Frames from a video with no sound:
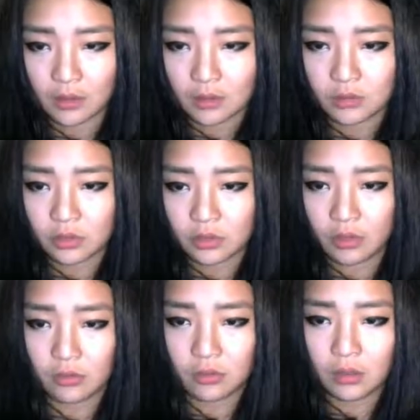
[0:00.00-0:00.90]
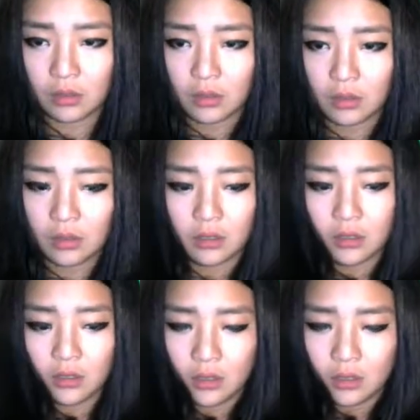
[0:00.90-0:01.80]
So
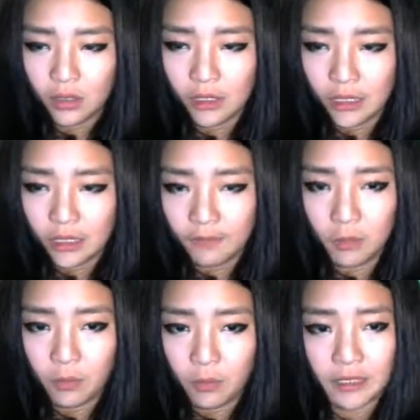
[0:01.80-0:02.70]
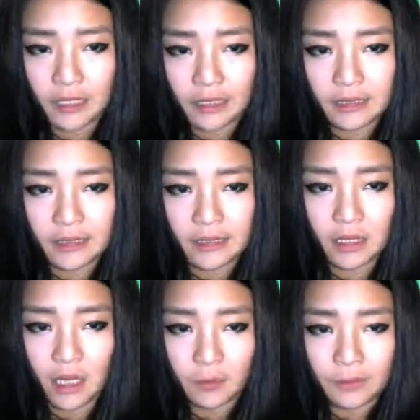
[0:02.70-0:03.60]
if you want to get
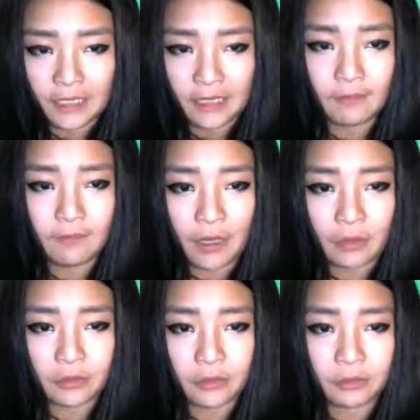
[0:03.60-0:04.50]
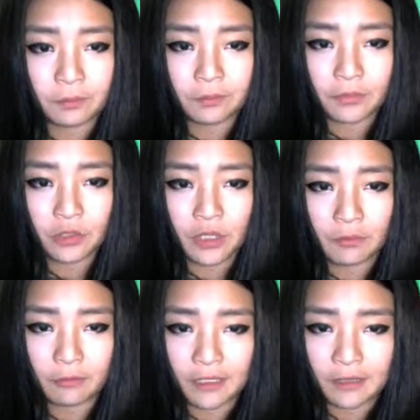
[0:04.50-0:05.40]
the updated value, you
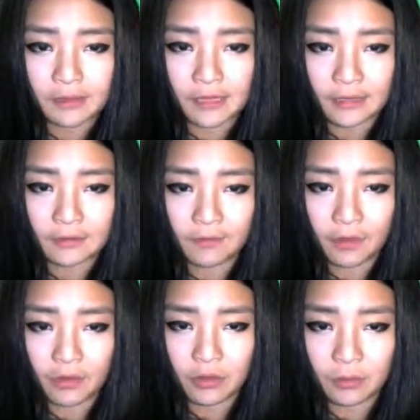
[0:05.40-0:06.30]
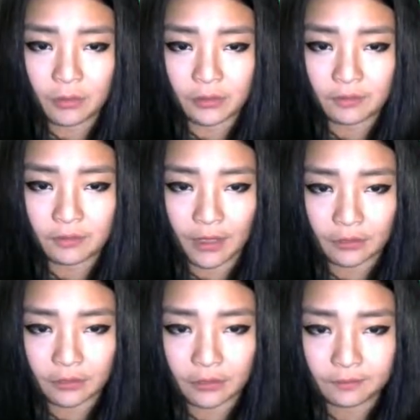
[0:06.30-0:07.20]
can reassign the variable's
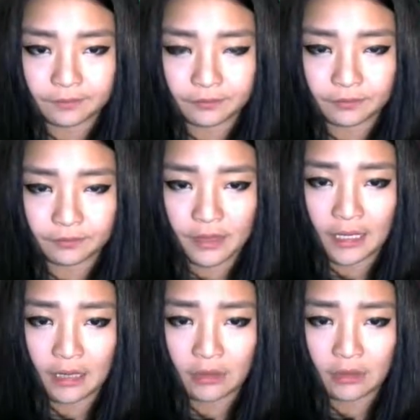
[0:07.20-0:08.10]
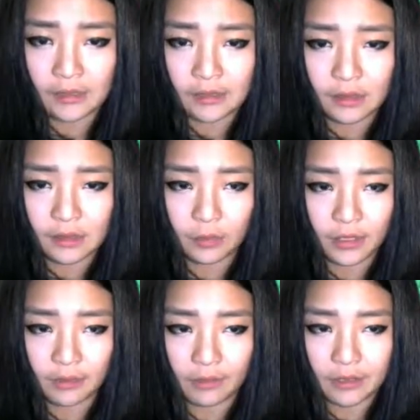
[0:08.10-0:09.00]
value. In our case, we
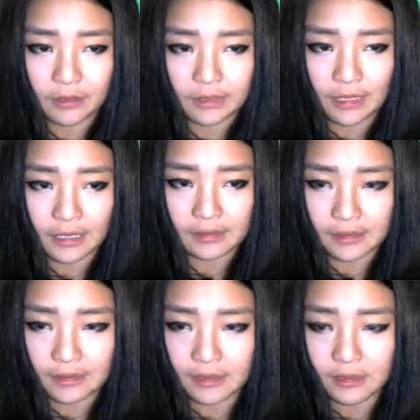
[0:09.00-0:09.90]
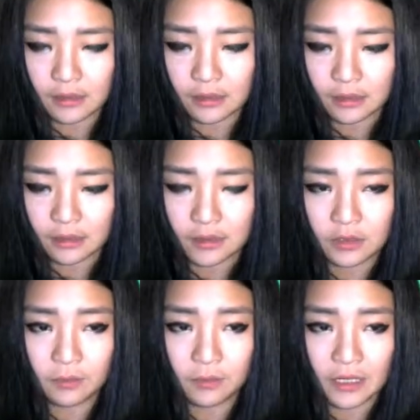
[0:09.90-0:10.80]
can reassign z
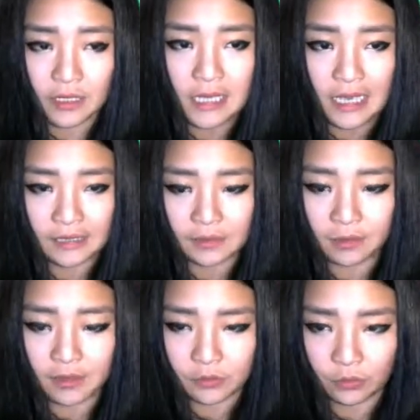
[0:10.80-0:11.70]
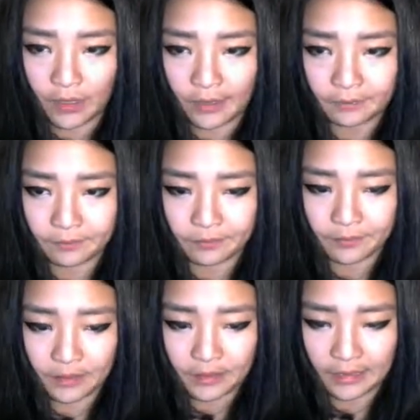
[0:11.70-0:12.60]
to be x plus y
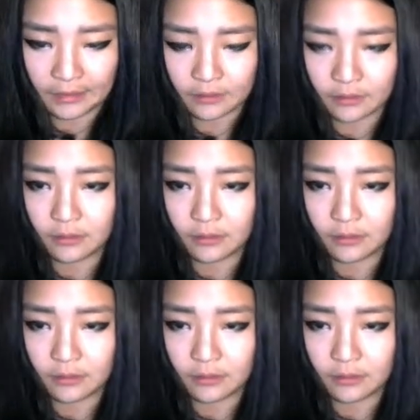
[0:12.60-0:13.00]
again.